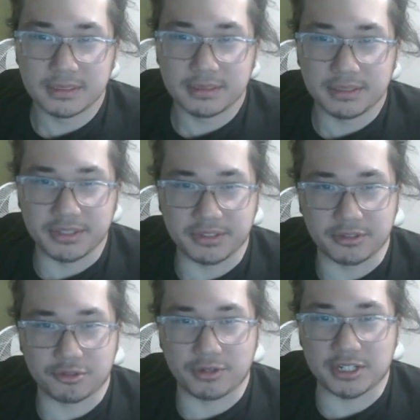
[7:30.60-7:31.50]
He's
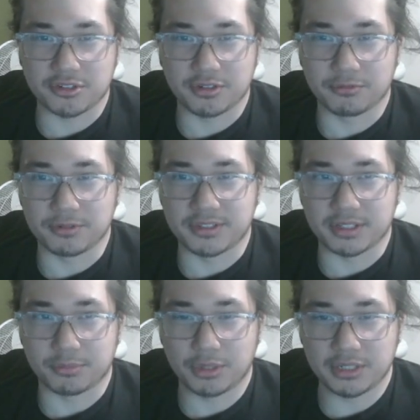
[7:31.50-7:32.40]
going to Tragedy to
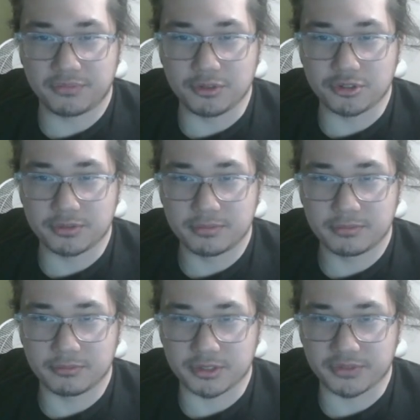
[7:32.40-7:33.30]
reset the Branded Fusion,
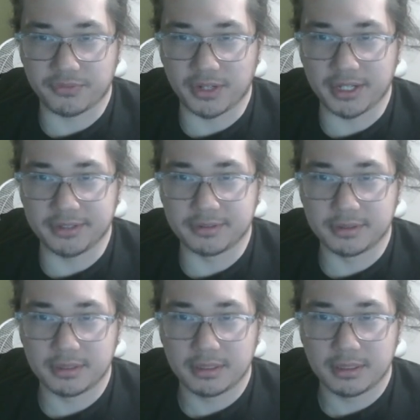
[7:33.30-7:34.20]
which is fine.
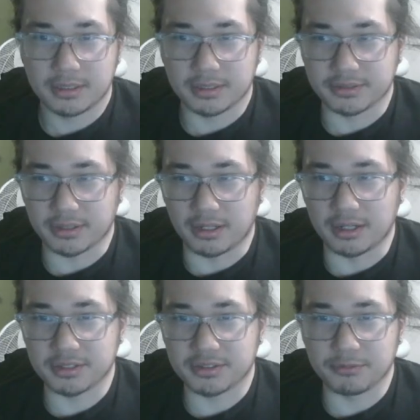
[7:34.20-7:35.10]
Because
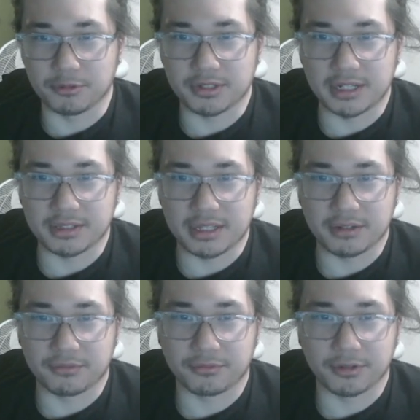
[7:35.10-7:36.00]
honestly, we're not
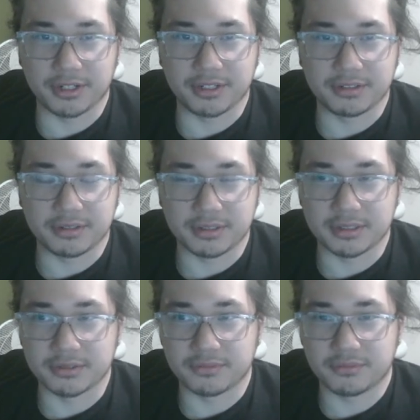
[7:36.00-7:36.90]
that afraid
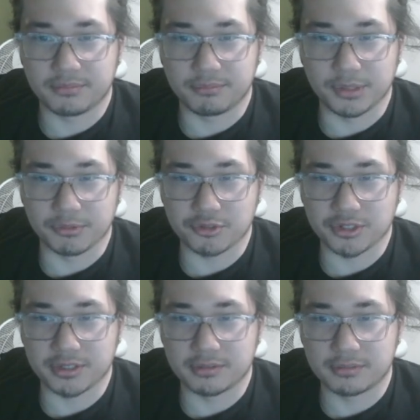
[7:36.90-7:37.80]
of Mirror
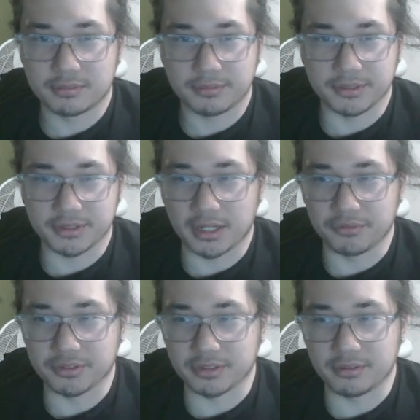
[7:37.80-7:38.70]
Jade. Because
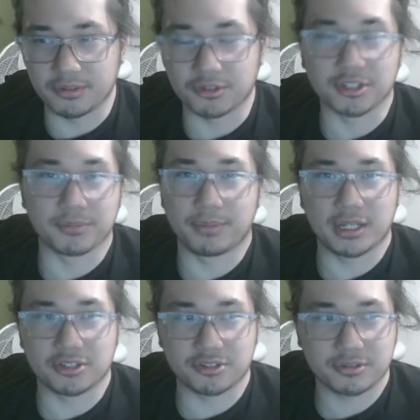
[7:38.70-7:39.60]
obviously, you're going to
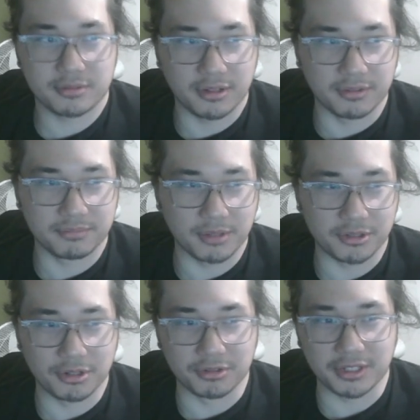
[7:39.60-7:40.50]
banish a
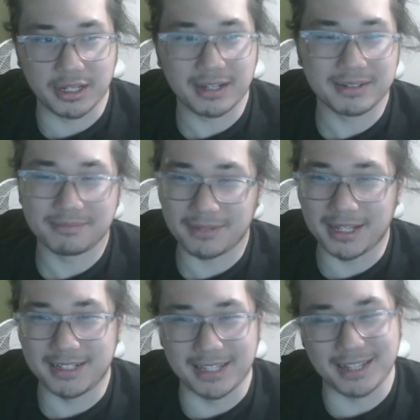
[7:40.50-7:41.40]
Ghoti guy.
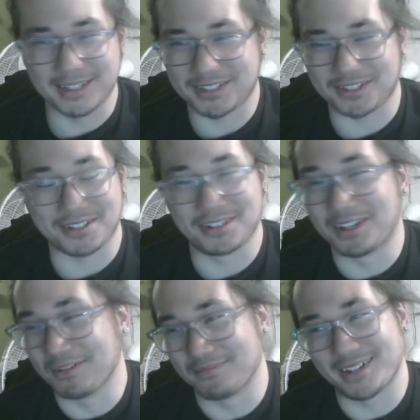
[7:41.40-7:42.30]
And then it's just going to
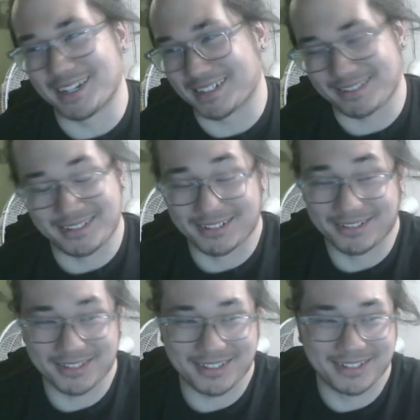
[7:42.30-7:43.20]
come back. So I don't know
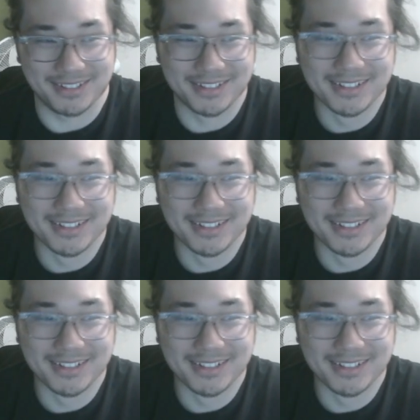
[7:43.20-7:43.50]
what to tell you.